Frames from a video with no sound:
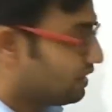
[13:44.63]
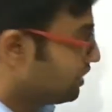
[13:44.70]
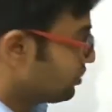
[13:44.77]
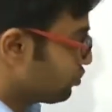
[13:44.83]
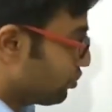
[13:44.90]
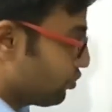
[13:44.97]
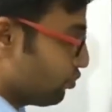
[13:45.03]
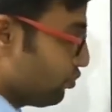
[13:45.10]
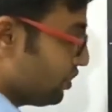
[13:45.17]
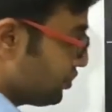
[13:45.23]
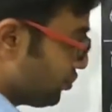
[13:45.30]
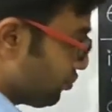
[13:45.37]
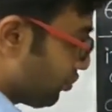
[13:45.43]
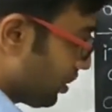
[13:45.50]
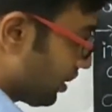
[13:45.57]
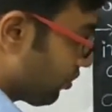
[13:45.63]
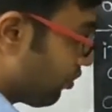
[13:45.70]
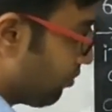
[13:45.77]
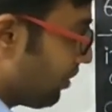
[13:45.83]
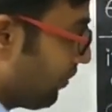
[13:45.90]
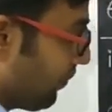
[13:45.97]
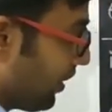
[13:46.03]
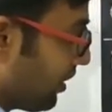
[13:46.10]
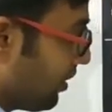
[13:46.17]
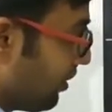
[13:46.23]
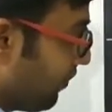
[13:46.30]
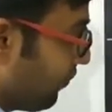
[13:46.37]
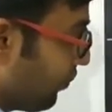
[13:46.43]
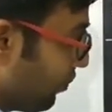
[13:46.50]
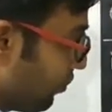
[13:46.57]
So 2 is not a common
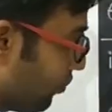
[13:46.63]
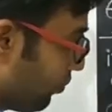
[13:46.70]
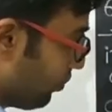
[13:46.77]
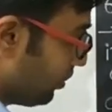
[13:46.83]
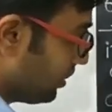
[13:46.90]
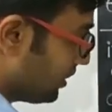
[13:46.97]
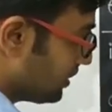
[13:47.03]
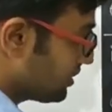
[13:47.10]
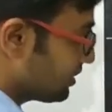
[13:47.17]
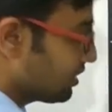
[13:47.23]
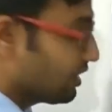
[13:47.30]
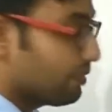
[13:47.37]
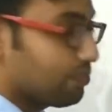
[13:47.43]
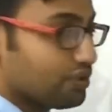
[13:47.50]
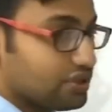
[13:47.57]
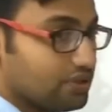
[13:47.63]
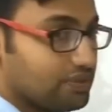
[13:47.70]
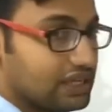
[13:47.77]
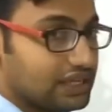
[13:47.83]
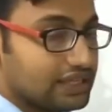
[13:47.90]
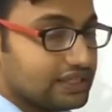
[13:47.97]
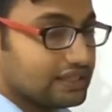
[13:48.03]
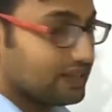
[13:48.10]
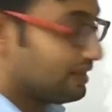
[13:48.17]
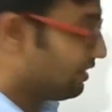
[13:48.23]
factor for all these 3 possibilities.